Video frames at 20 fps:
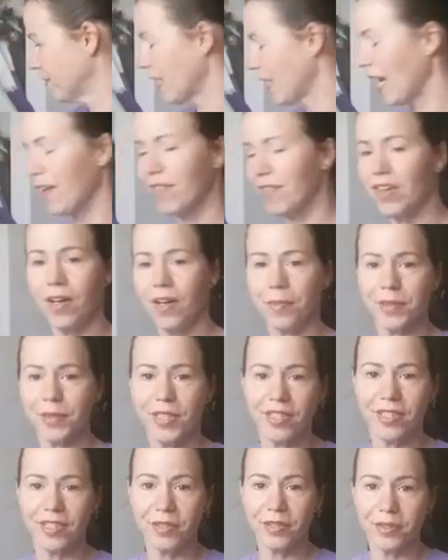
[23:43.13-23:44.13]
to have an
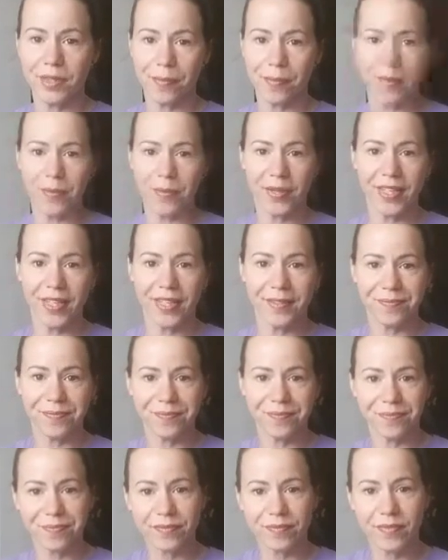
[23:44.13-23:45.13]
option to do something with it.
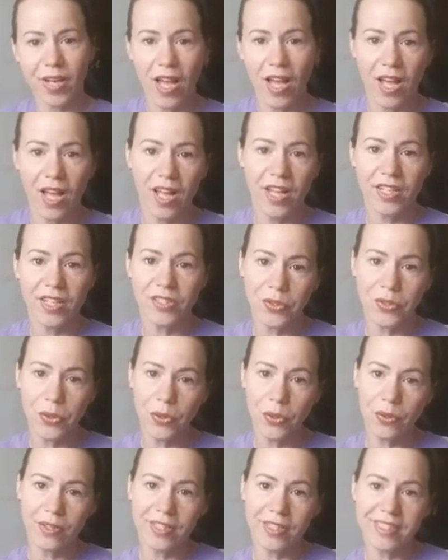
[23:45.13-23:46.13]

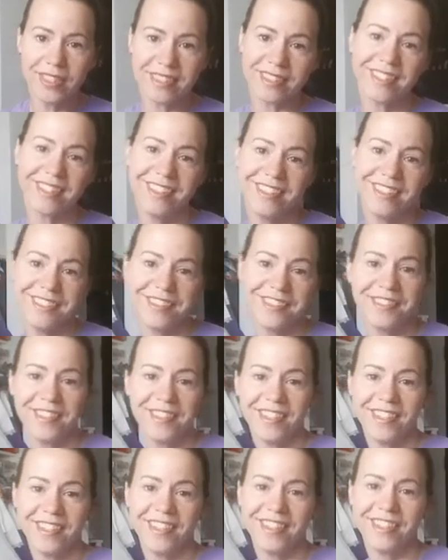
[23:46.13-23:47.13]
Toodles.
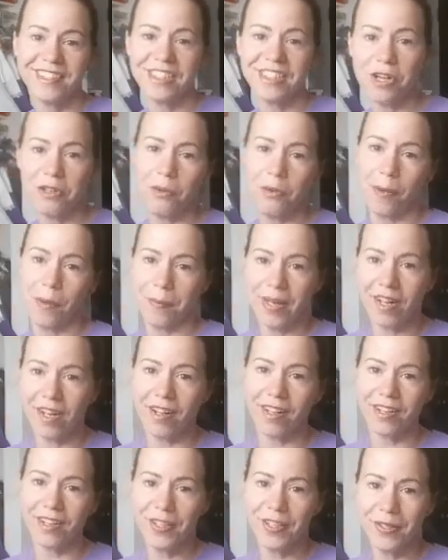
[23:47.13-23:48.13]
So you want me to
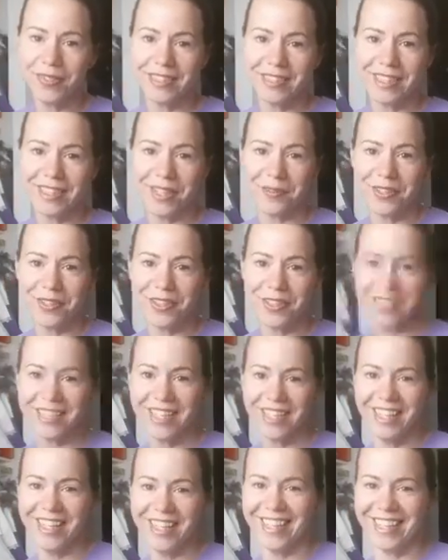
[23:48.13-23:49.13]
call you? Is that what you're
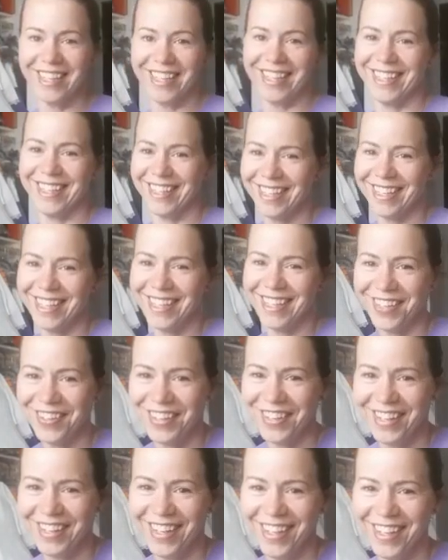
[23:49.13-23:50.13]

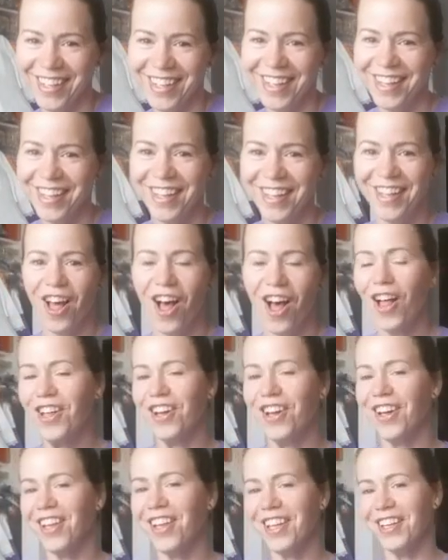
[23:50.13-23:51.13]
saying? I'll
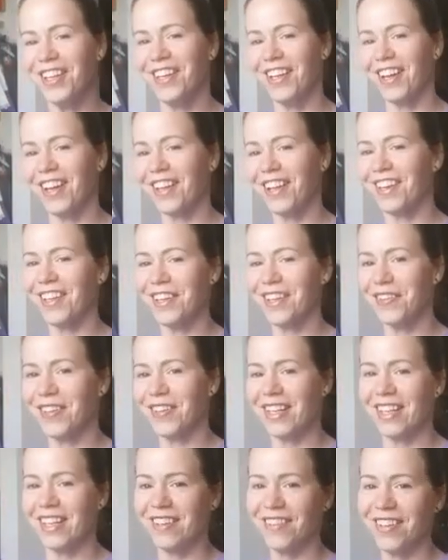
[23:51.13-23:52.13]
call you
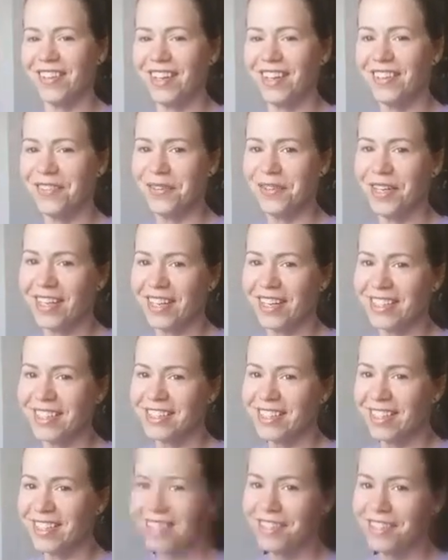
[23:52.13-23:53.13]
when Eric
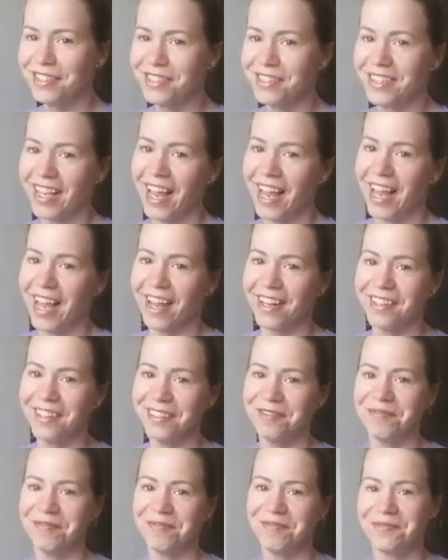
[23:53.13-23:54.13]
gets there. Say hey.
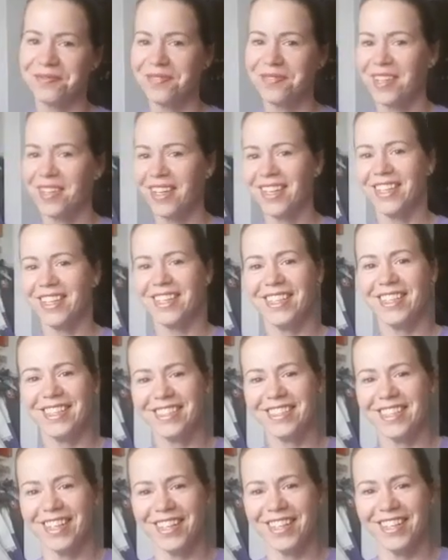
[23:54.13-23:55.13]

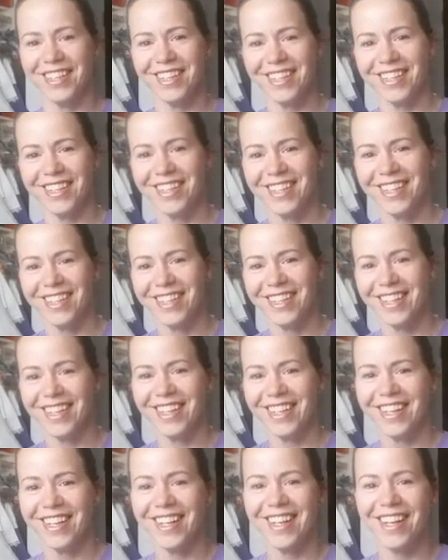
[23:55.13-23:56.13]
So,
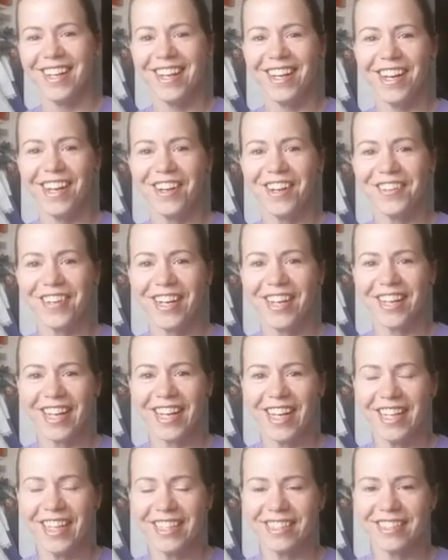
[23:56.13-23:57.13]
all right, you
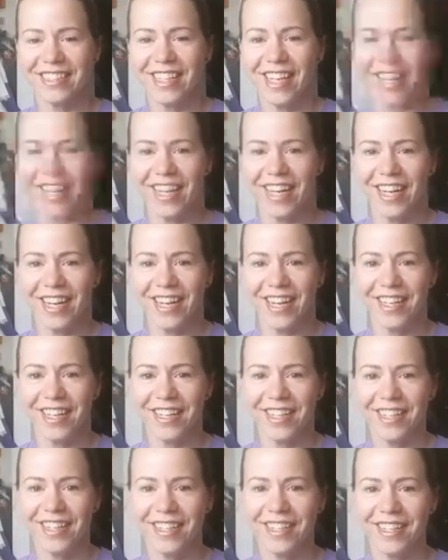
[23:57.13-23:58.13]
guys, take
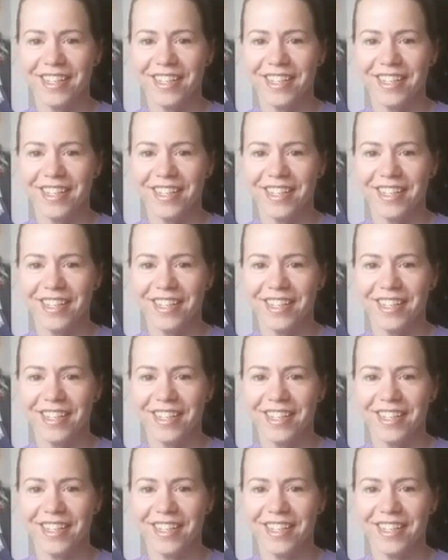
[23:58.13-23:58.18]
care.